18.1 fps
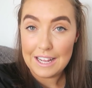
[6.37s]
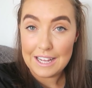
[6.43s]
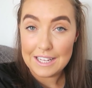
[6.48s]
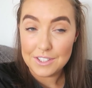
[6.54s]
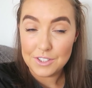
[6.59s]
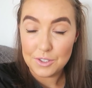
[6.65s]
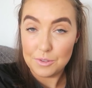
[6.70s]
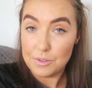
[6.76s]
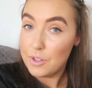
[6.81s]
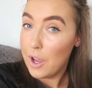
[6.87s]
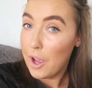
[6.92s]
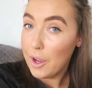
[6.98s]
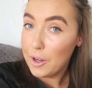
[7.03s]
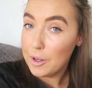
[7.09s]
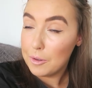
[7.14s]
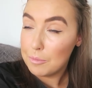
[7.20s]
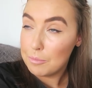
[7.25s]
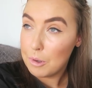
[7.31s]
As you
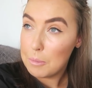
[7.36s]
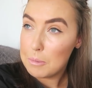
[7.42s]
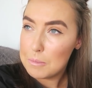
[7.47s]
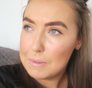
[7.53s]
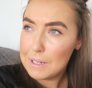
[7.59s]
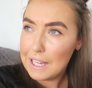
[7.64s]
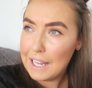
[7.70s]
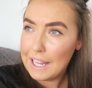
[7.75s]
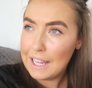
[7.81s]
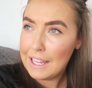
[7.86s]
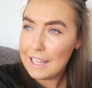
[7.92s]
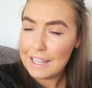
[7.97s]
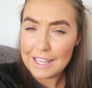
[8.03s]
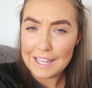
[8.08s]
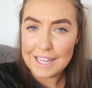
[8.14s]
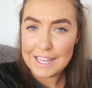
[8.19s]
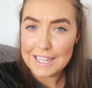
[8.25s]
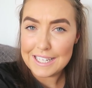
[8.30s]
know, probably,
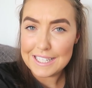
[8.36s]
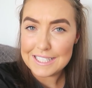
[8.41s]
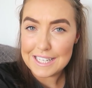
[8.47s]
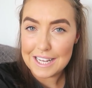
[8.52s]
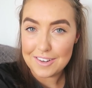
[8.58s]
it is